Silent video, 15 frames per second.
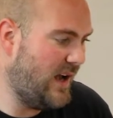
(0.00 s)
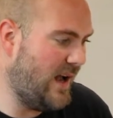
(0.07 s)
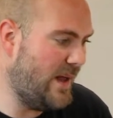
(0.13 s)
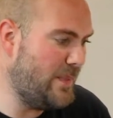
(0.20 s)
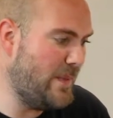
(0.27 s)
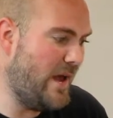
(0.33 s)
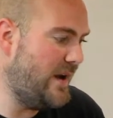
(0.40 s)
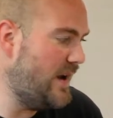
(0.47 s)

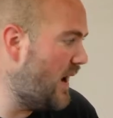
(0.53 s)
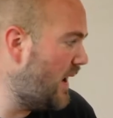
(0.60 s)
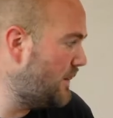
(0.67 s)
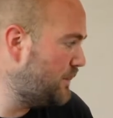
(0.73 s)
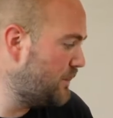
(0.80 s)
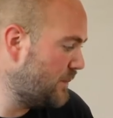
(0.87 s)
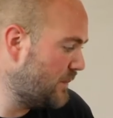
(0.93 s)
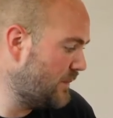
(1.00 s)
and
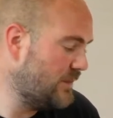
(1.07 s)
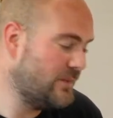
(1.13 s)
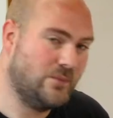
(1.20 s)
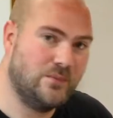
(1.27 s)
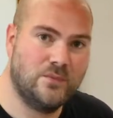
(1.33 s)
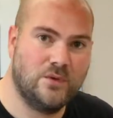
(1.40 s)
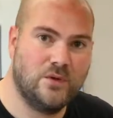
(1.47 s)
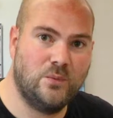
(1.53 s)
then
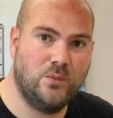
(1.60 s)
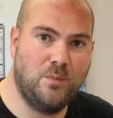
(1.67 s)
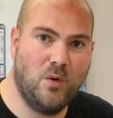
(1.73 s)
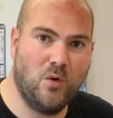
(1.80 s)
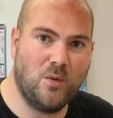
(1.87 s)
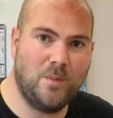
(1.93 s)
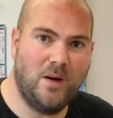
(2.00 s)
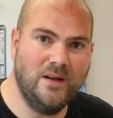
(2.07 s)
we'll
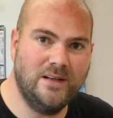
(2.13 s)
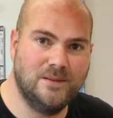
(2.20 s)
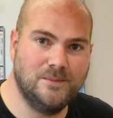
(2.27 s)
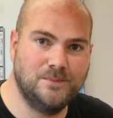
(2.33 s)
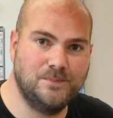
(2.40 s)
pour a pint.